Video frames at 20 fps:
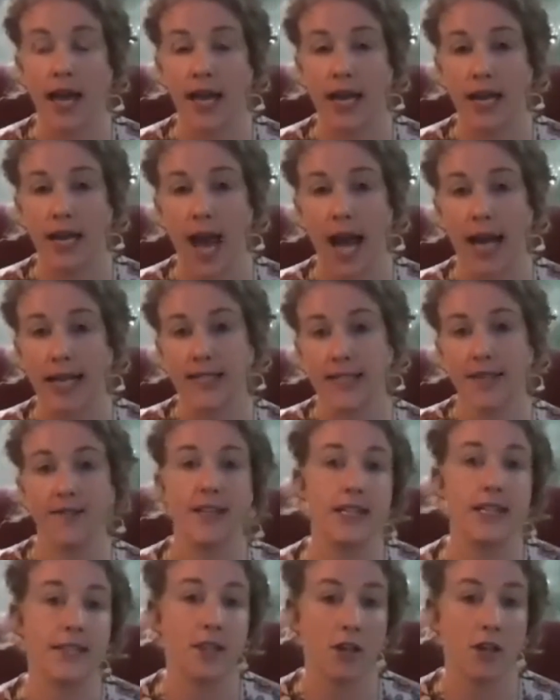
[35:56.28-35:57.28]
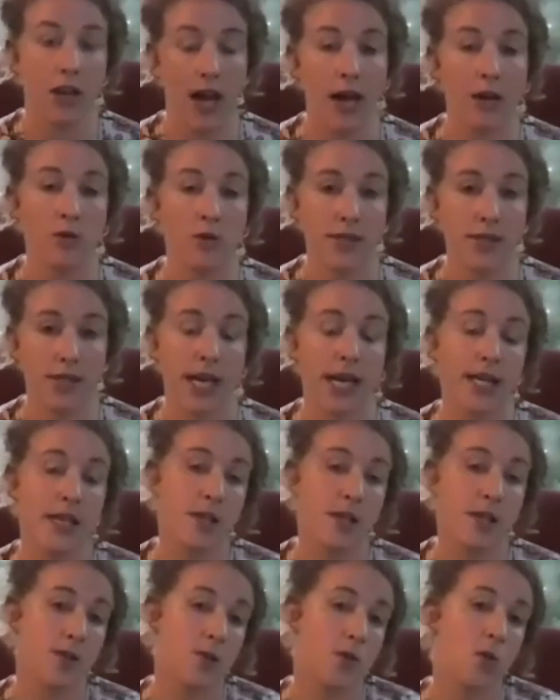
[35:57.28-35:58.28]
in activities or outside
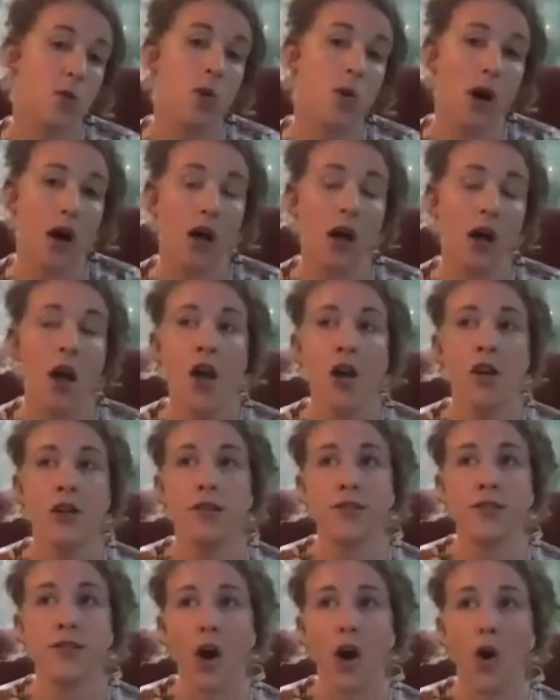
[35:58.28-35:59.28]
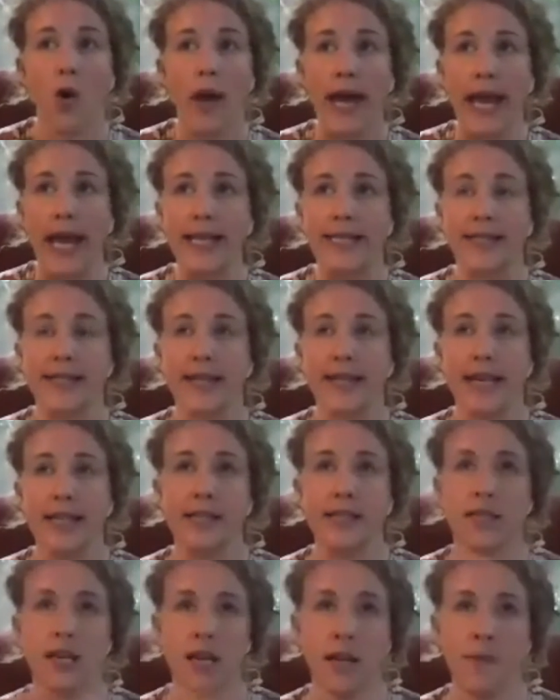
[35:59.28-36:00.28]
of the school. So
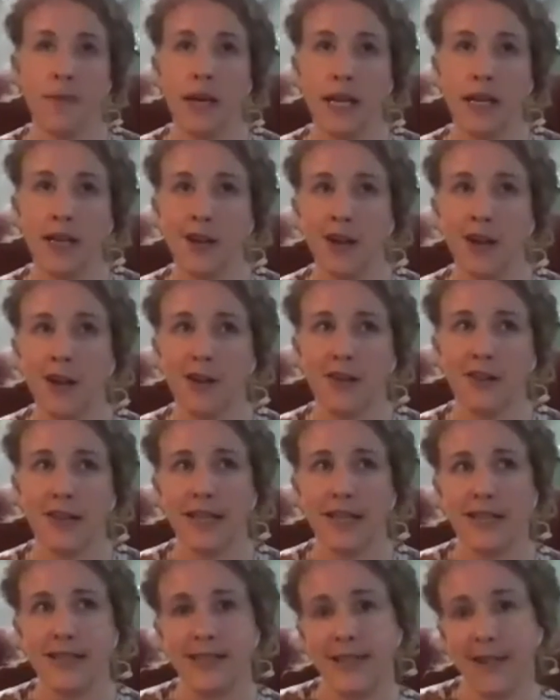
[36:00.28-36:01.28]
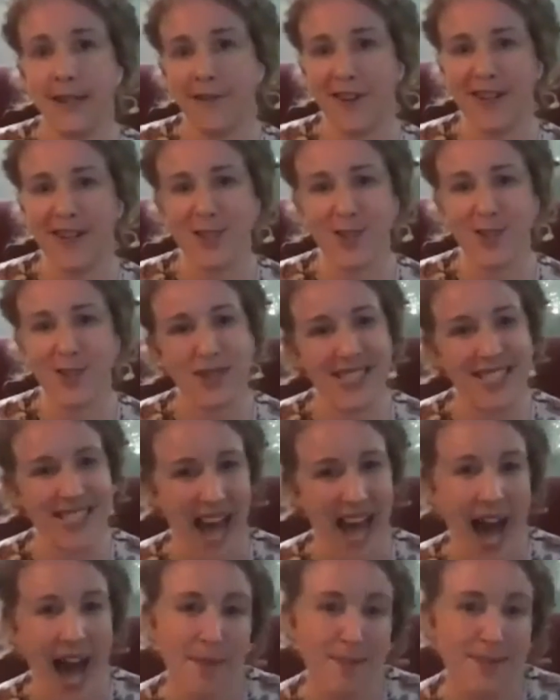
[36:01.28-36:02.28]
it's going to be a little different to
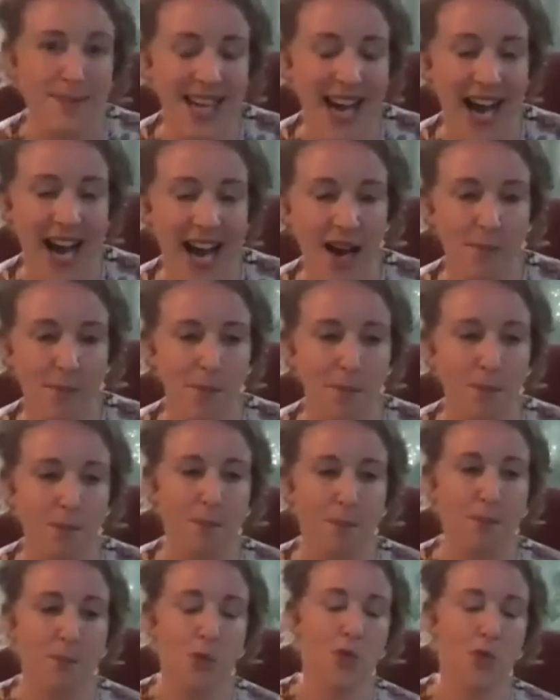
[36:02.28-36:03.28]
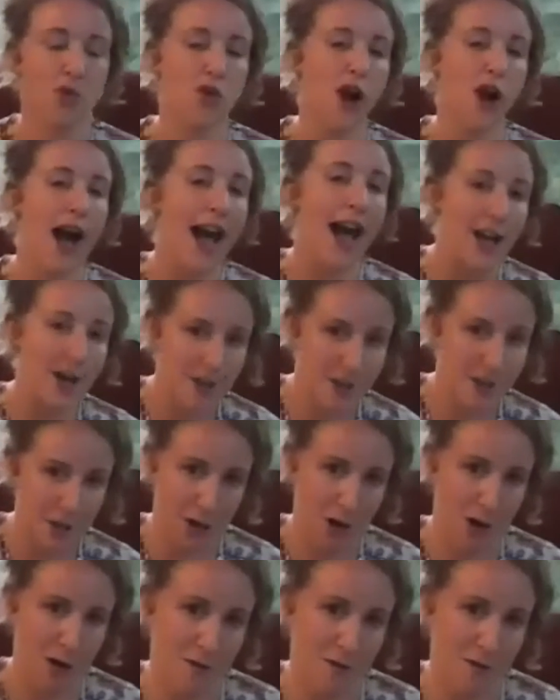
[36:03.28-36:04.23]
adapt. Prior to